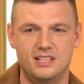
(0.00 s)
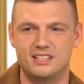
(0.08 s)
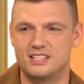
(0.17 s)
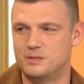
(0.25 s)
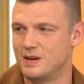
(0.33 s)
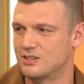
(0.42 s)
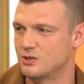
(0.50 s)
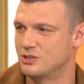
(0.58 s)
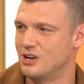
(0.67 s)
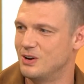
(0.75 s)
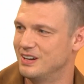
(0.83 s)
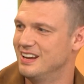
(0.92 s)
we did this special
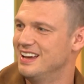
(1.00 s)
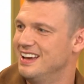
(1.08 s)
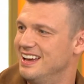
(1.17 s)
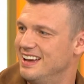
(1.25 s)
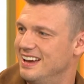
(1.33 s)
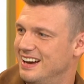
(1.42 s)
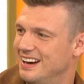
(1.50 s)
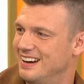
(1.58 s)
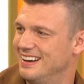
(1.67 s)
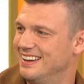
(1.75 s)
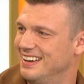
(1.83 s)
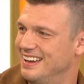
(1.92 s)
show, and,
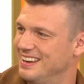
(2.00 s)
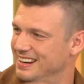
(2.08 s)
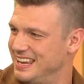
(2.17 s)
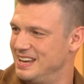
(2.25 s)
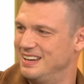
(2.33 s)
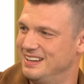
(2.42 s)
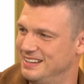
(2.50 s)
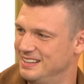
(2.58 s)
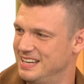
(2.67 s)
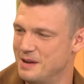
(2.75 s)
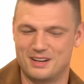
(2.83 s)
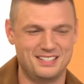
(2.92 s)
uh, and he
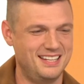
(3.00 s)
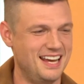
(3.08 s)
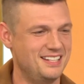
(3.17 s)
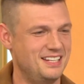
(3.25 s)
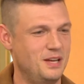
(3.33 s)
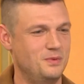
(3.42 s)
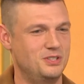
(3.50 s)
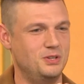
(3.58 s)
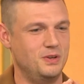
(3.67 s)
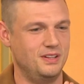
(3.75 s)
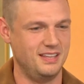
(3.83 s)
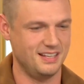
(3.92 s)
came on stage and he was
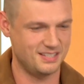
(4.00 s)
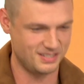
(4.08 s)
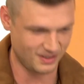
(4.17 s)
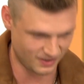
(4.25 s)
doing this